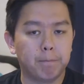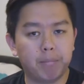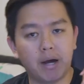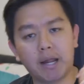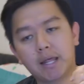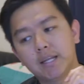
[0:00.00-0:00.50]

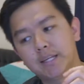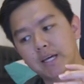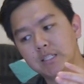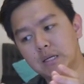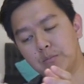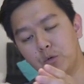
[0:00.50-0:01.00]
but it
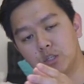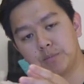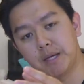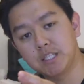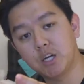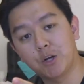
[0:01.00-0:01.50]
takes up more
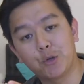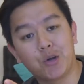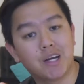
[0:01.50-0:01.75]
space on your